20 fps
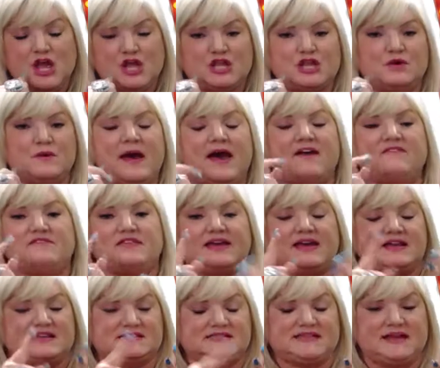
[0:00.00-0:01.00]
You have to
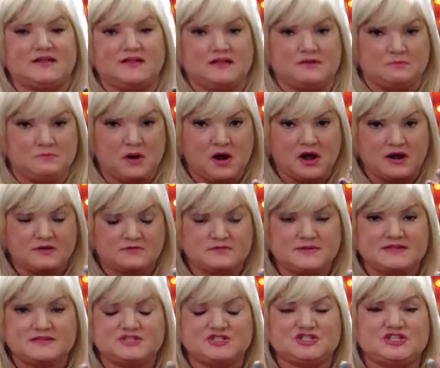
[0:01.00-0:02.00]
excel in
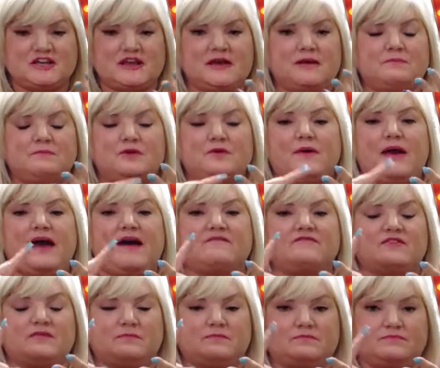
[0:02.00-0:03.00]
marksmanship. You have
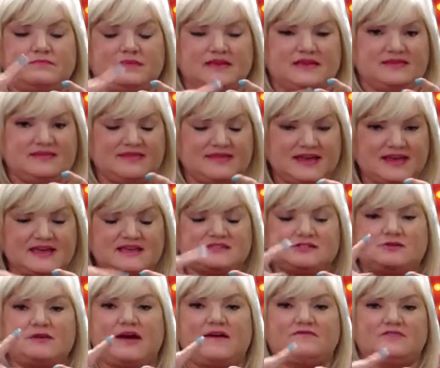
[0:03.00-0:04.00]
to be this.
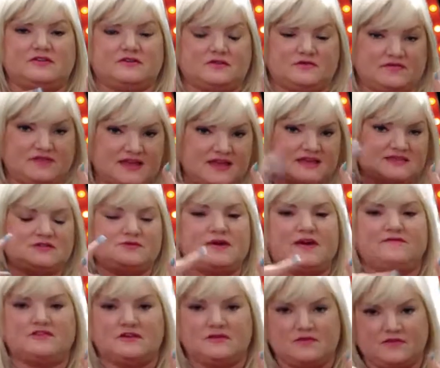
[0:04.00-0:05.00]
You have to do this. You
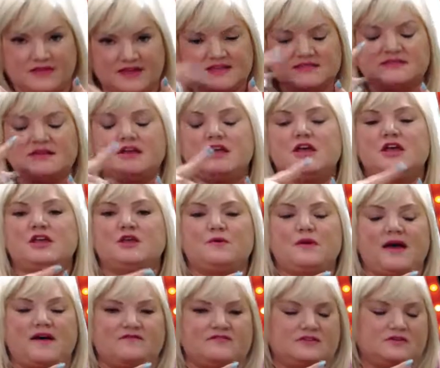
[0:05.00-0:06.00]
have to do this. You
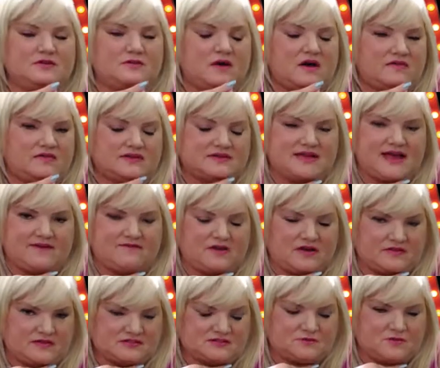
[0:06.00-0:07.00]
have to have
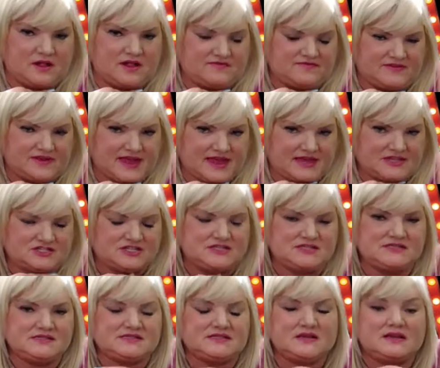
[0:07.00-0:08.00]
all these
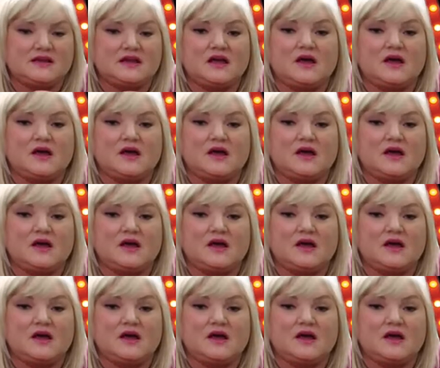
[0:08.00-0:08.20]
qualifications.